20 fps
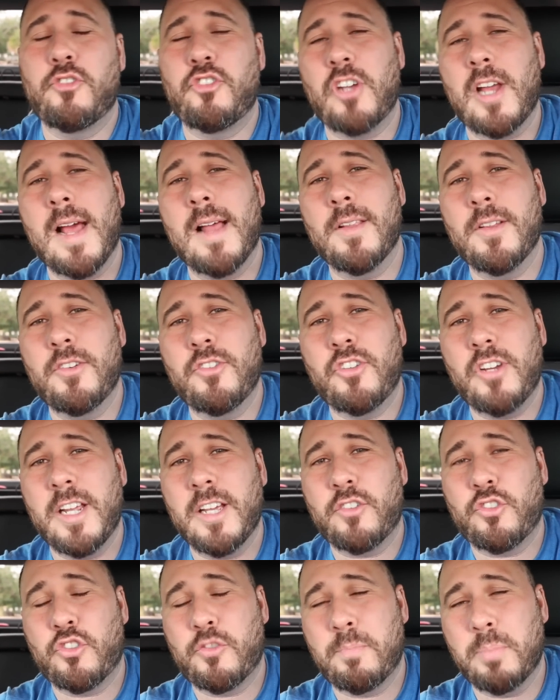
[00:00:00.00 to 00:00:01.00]
challenge
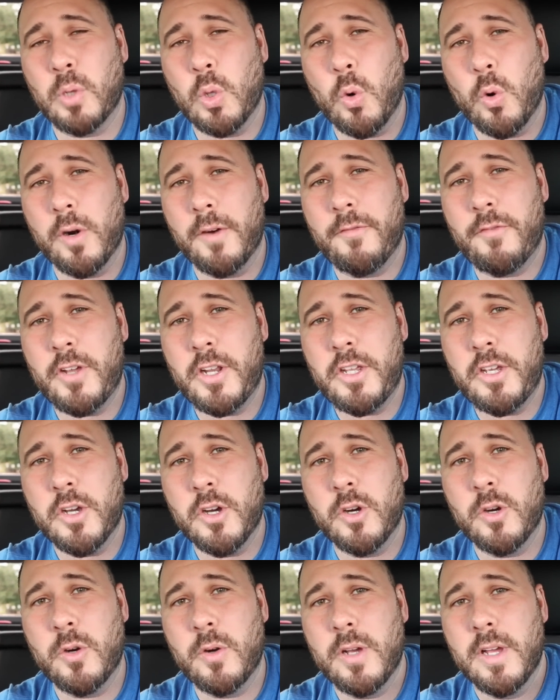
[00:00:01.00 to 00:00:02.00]
explore
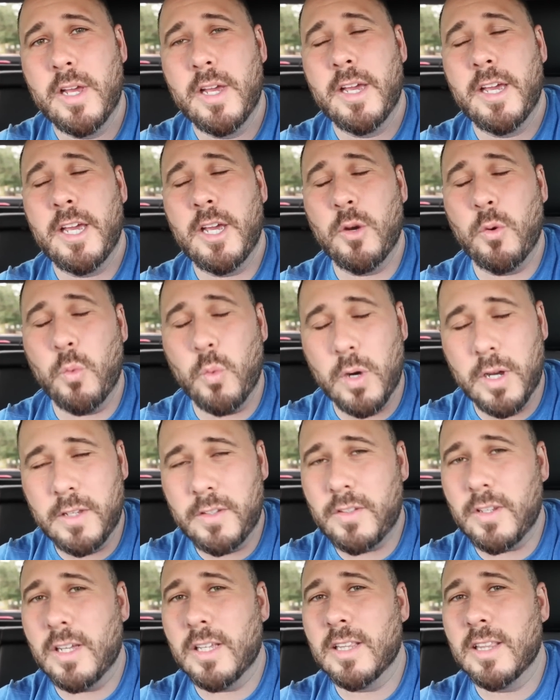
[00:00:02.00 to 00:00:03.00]
video. It
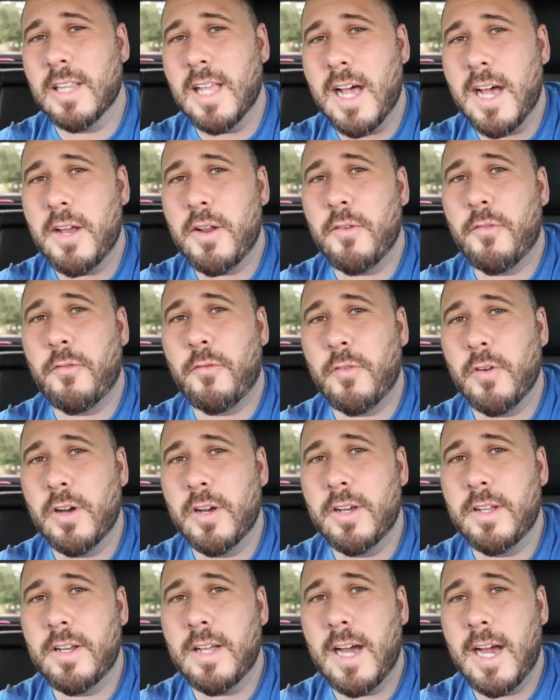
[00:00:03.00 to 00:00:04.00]
was a lot of
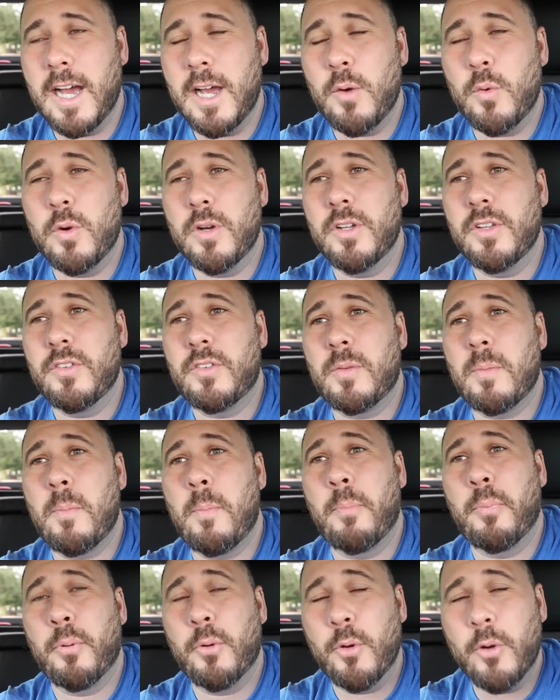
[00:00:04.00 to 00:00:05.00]
fun. I was
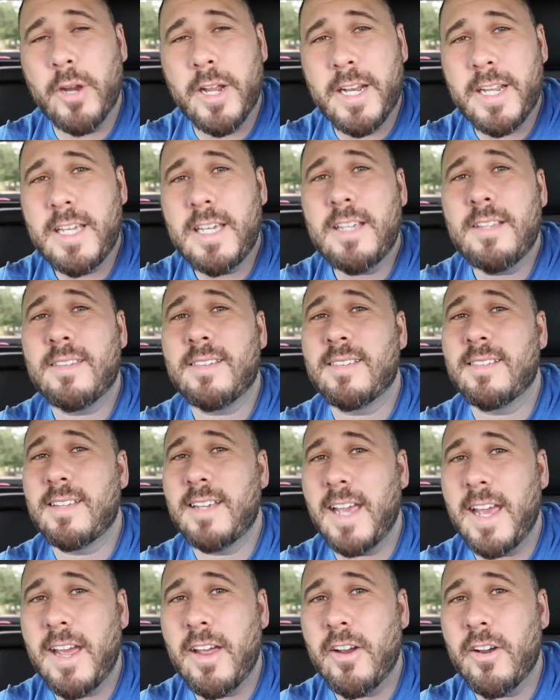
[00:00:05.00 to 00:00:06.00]
pretty
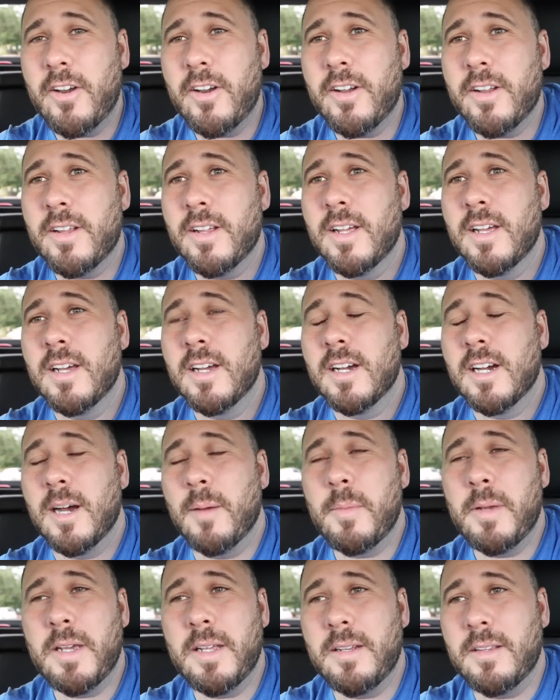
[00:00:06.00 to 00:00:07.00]
scared.
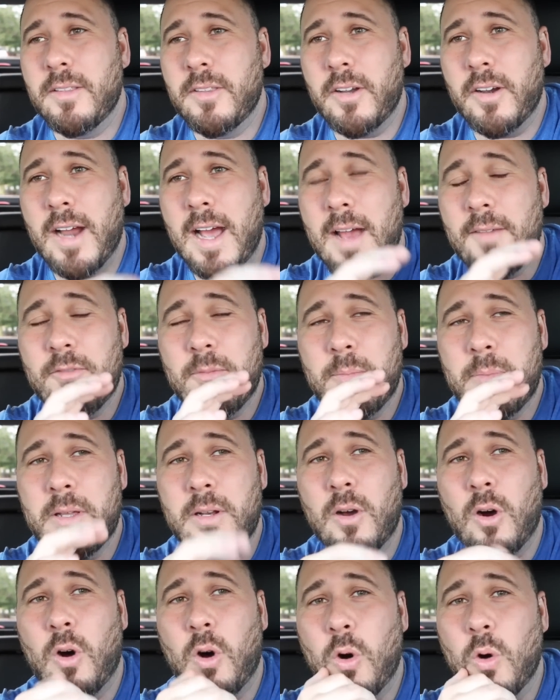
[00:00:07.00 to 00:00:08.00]
I mean, there haven't
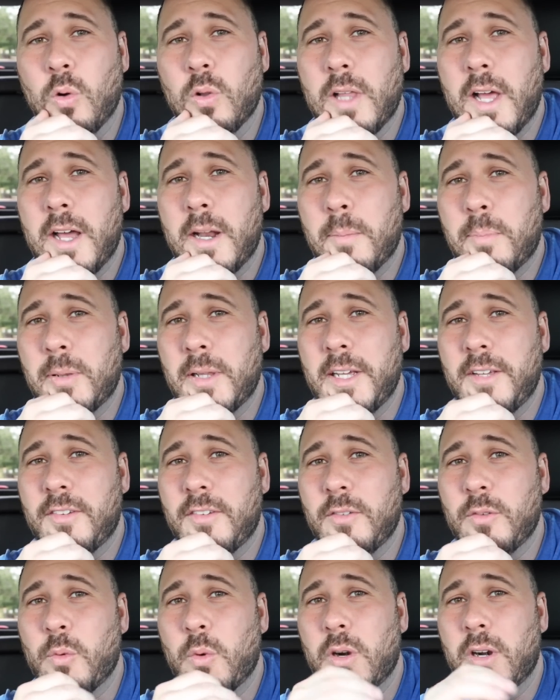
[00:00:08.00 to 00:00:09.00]
been a whole lot of
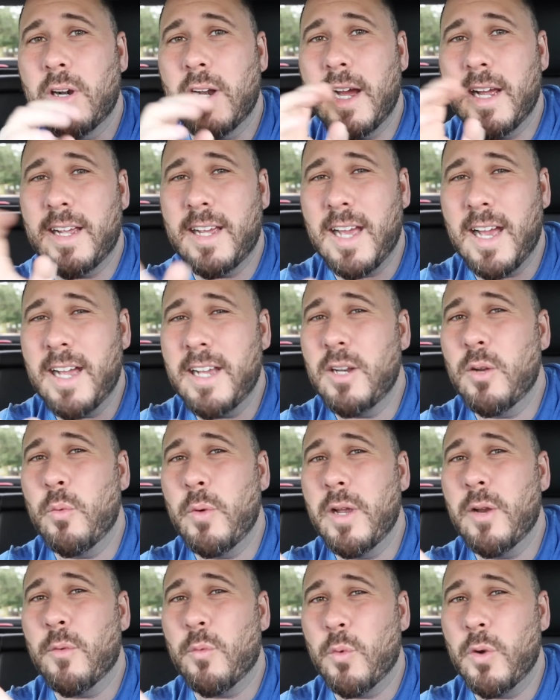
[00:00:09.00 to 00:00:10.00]
places where I kind of
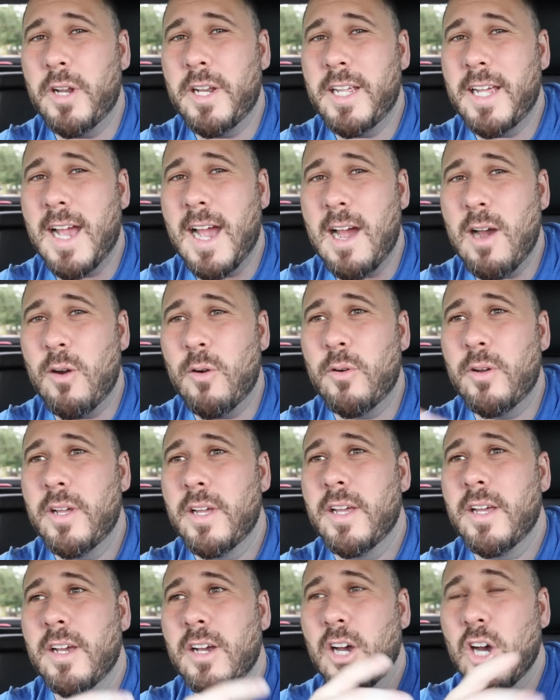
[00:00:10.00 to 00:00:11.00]
went running out
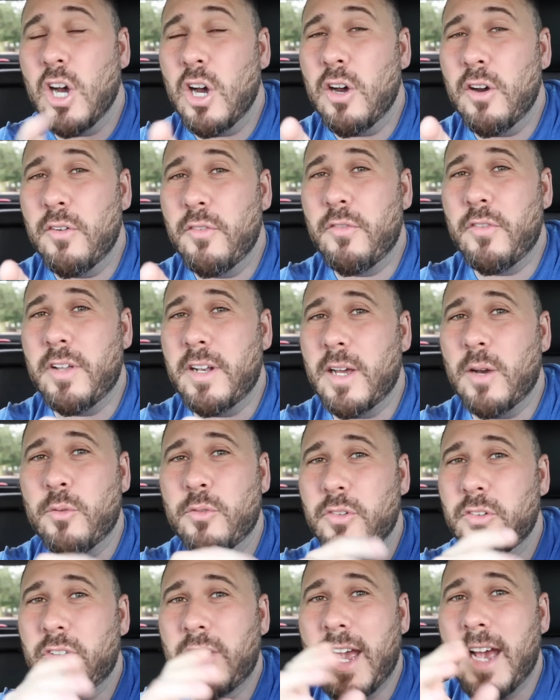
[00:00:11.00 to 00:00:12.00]
of and I
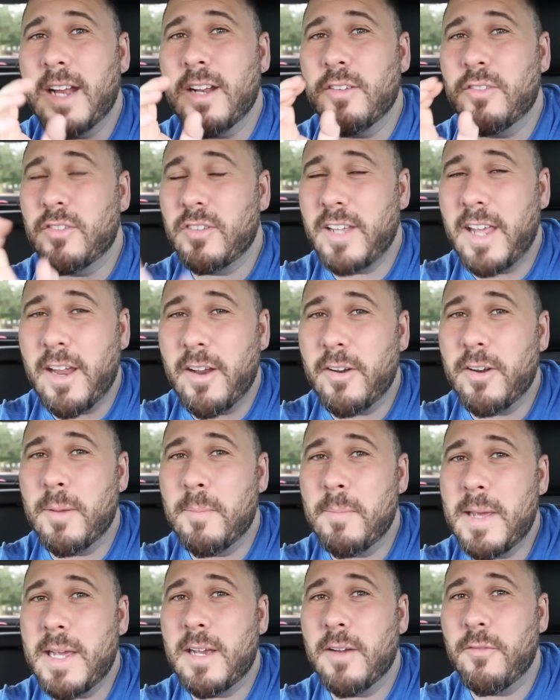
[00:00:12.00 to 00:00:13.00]
was just kind of scared
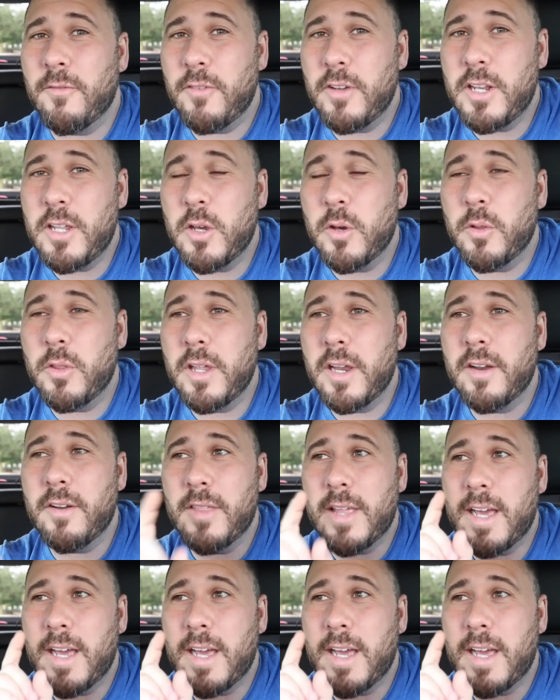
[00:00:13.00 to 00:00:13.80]
to make a video there.